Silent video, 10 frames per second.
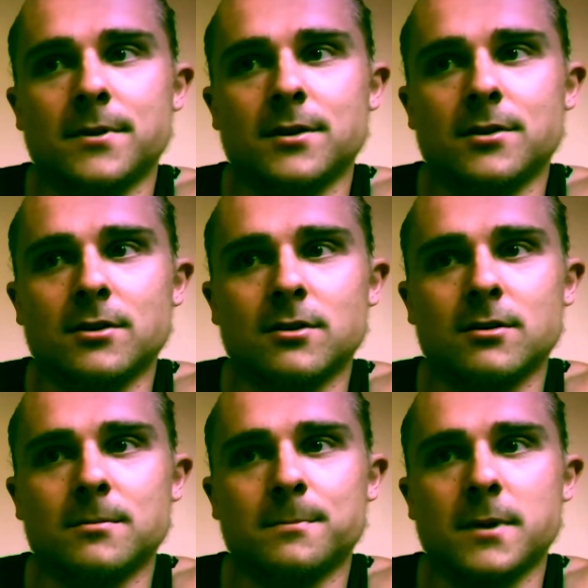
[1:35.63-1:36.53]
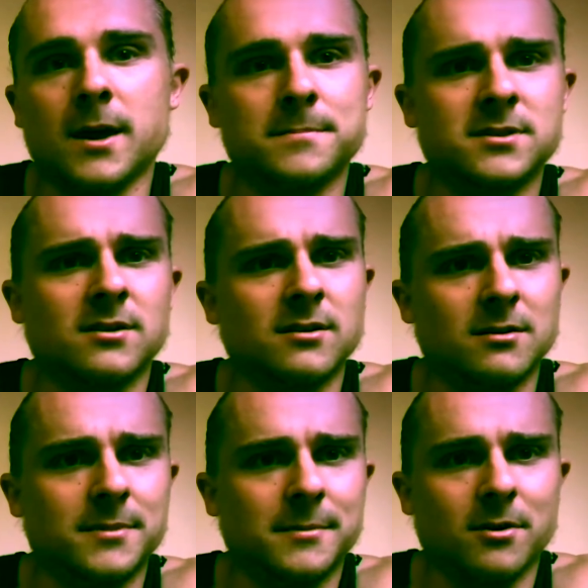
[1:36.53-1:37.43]
your hips are a
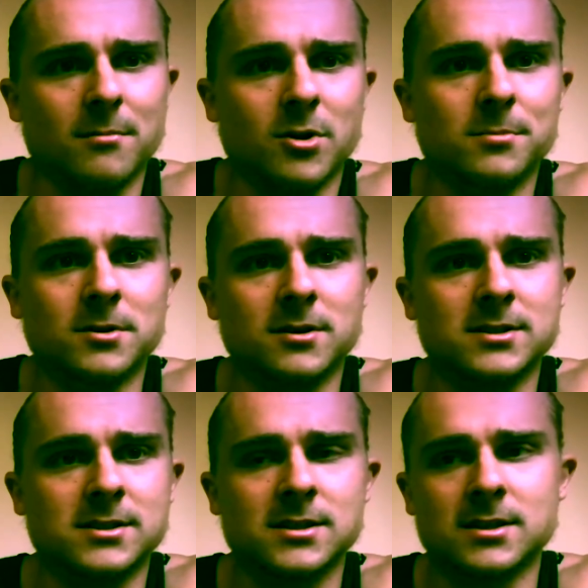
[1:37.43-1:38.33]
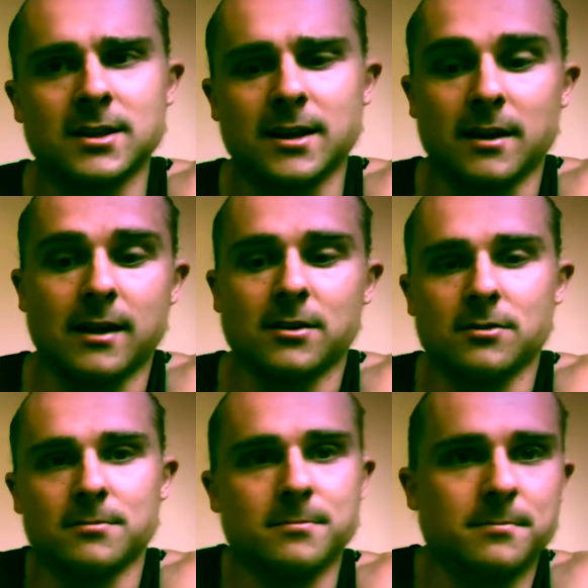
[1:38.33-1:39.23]
little bit more mobile and
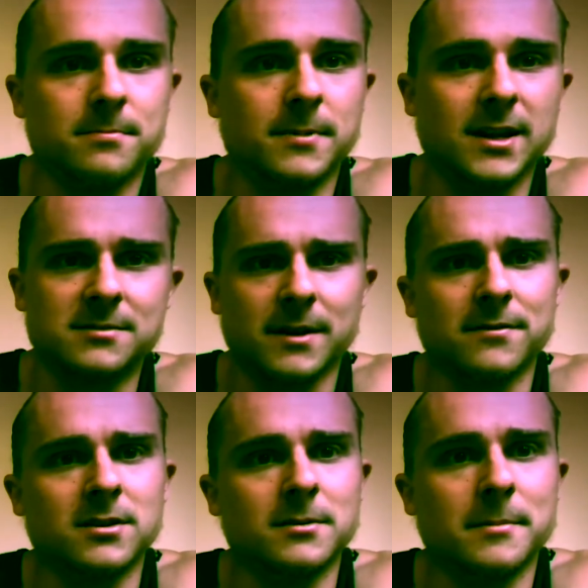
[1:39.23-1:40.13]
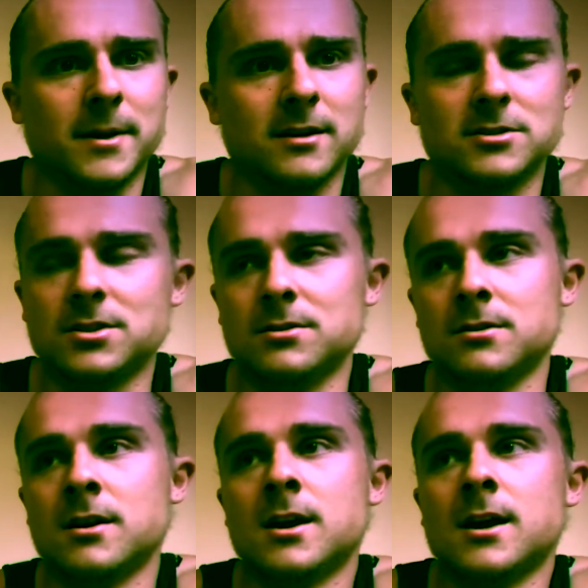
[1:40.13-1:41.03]
your knees might feel a little bit better
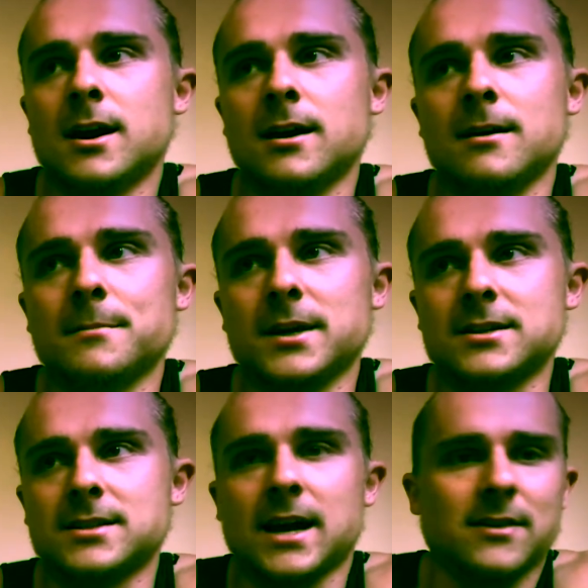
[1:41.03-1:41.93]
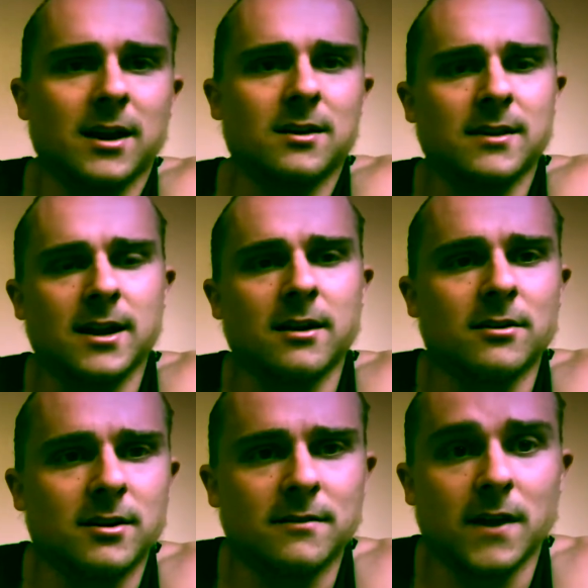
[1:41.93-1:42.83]
too, because now that
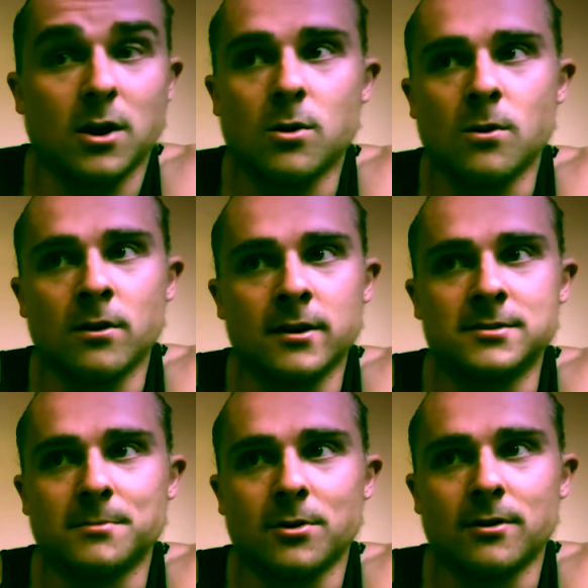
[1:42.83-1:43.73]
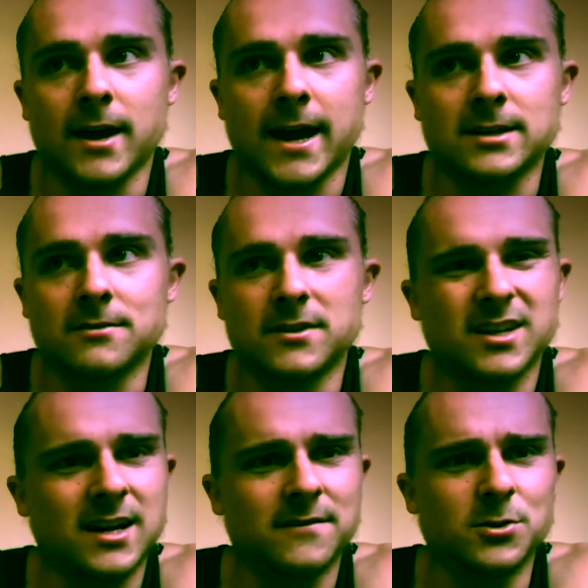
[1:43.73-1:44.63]
area of the core is more active and
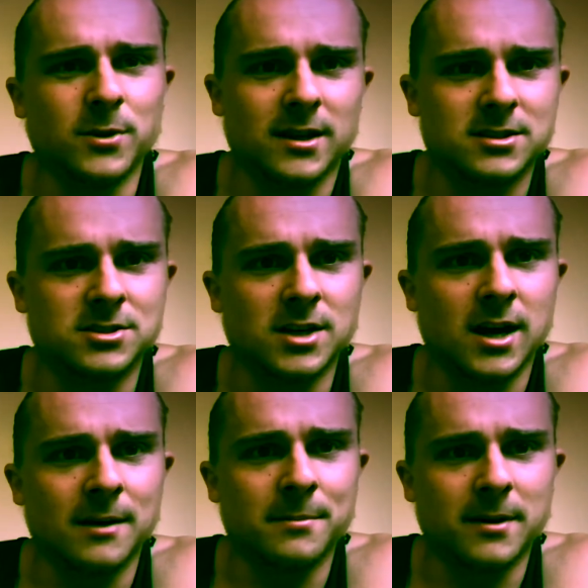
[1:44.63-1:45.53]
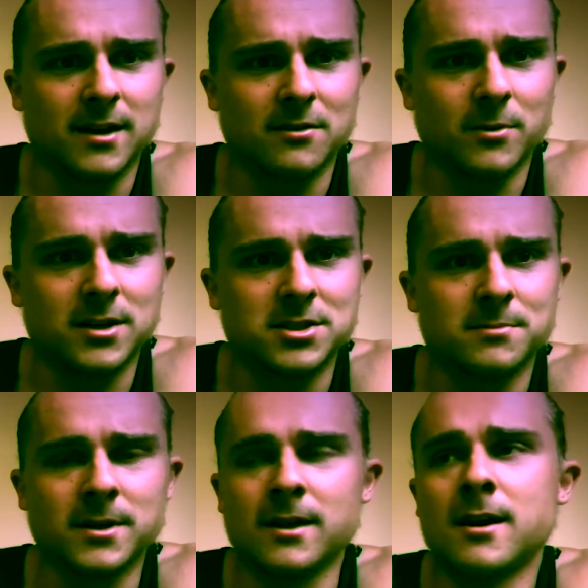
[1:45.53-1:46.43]
kind of doing its job kind of the way it should
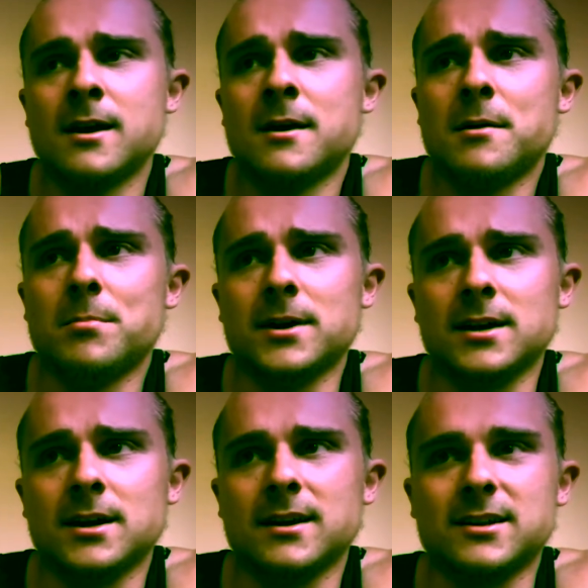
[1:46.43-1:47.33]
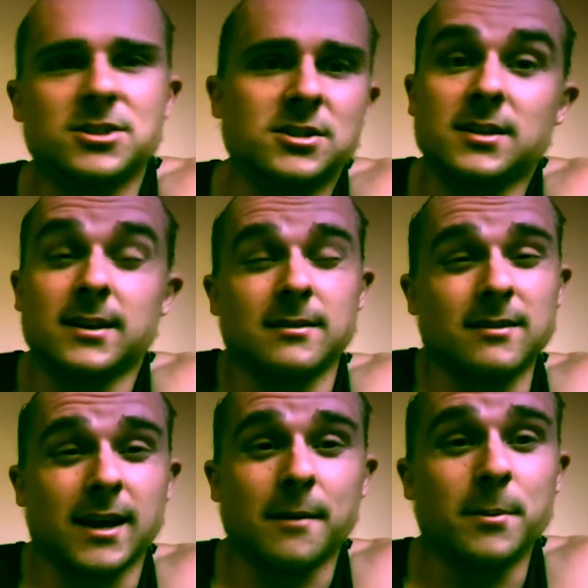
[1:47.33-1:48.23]
be. But it's just
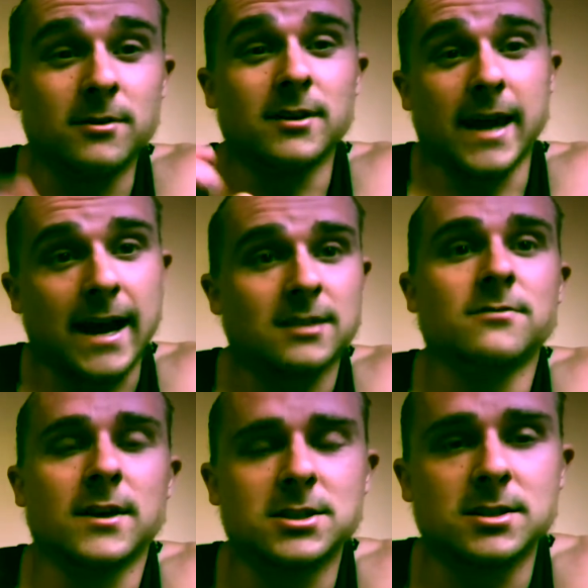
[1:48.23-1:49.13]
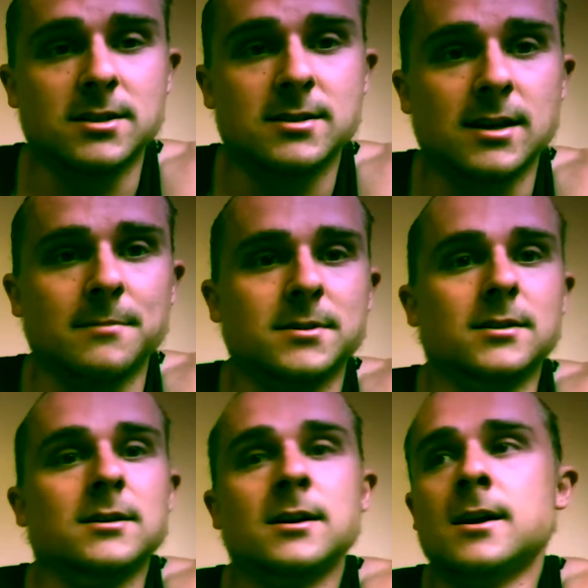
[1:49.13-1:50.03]
like a purely activation type
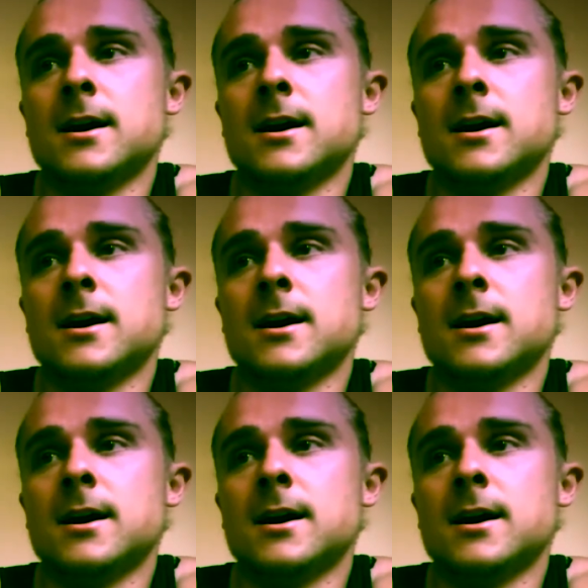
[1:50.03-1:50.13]
deal.